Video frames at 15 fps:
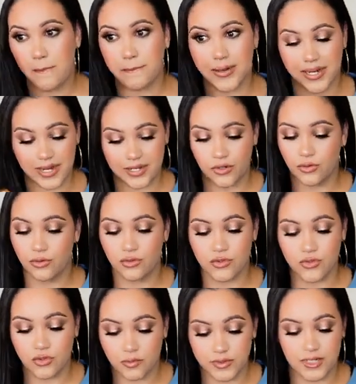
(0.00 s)
But I know
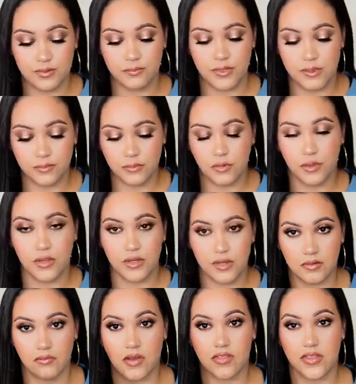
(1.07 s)
so many people
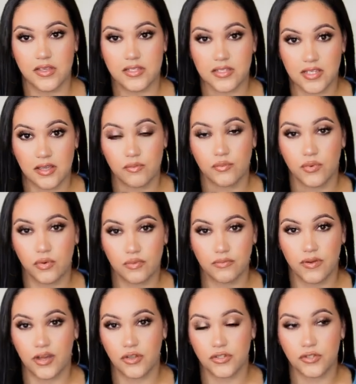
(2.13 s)
love this scent
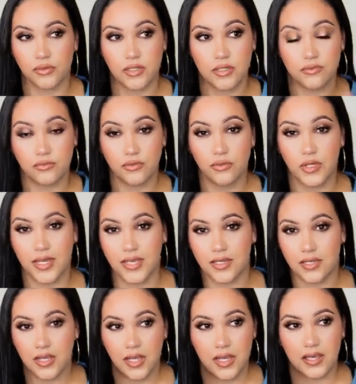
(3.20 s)
profile. So if you
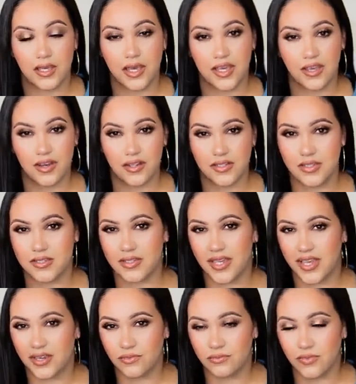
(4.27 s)
like Kayali's
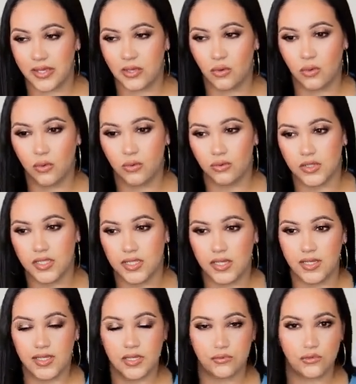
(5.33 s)
invite
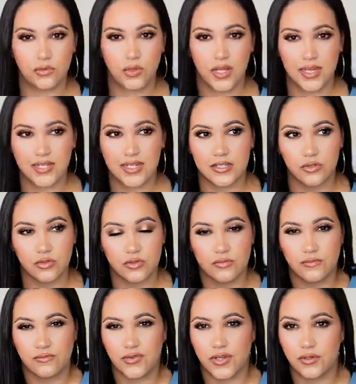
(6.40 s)
only, if you like those
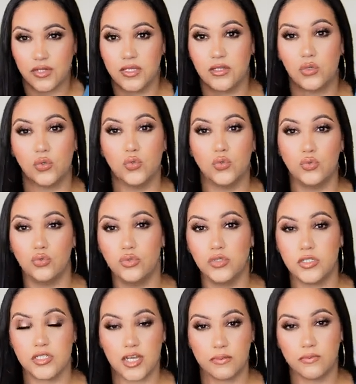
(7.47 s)
very
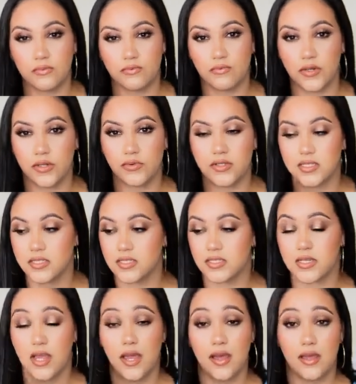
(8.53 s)
oud type of
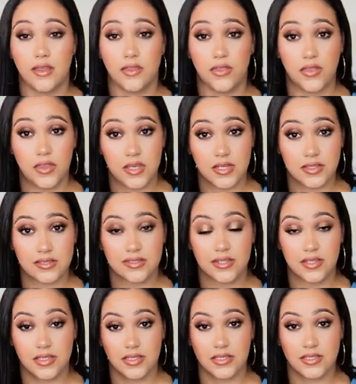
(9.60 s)
fragrances, this
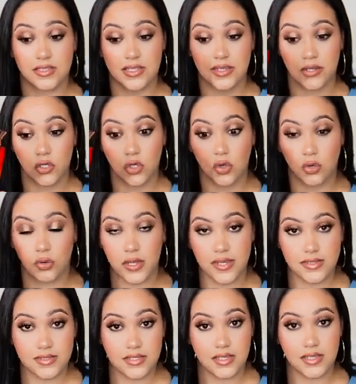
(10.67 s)
is
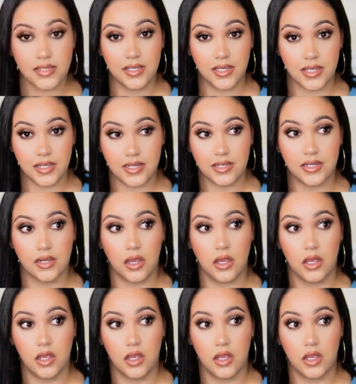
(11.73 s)
crazy in